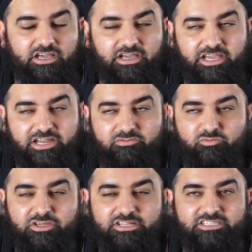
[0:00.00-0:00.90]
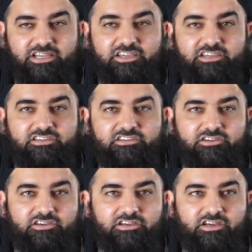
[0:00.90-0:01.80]
And we can say
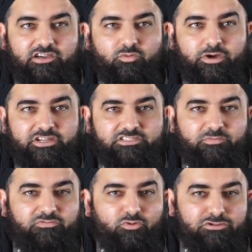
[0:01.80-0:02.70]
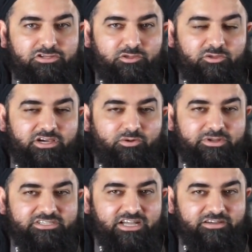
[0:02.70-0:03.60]
one is before the new year,
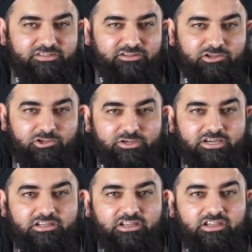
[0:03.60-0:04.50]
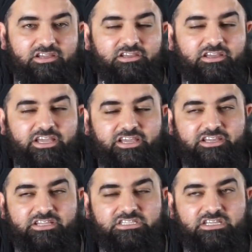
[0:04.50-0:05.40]
one is after the new year.
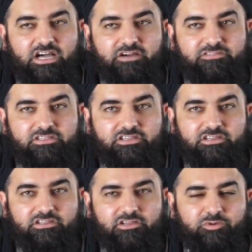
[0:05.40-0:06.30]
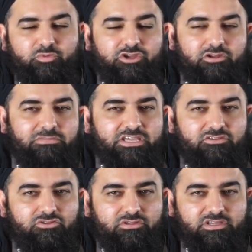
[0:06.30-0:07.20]
And after the, I mean, we don't make
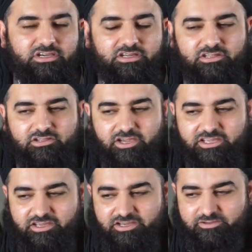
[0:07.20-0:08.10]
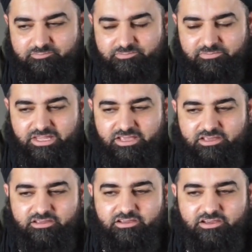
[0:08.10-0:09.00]
a New Year like um,
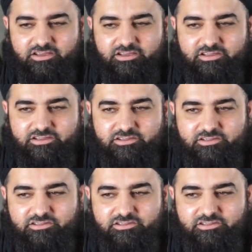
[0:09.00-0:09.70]
uh,